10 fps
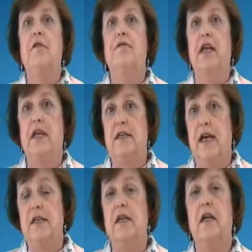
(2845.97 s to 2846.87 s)
via
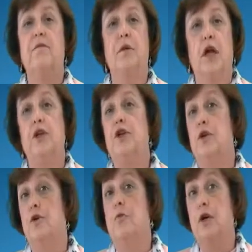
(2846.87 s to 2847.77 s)
testing of blood,
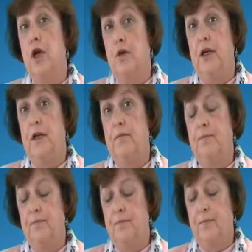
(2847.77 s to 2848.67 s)
urine, or meconium
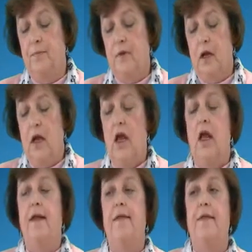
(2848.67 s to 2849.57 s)

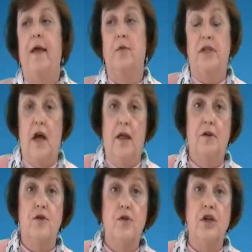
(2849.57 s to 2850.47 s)
that was not
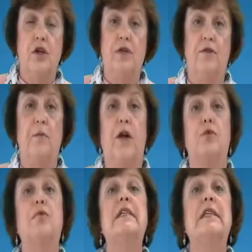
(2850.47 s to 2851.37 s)
as a result of the
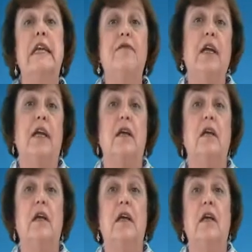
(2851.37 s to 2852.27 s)
mother receiving
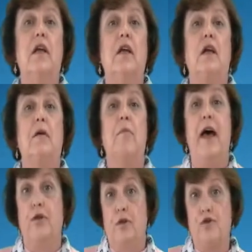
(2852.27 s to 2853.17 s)

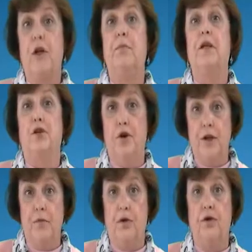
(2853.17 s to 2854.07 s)
medical treatment
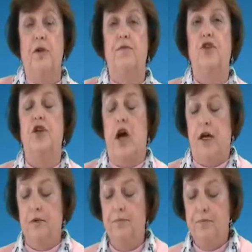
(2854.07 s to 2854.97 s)
during the birth of the
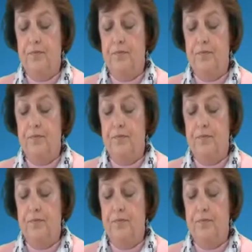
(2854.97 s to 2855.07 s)
child.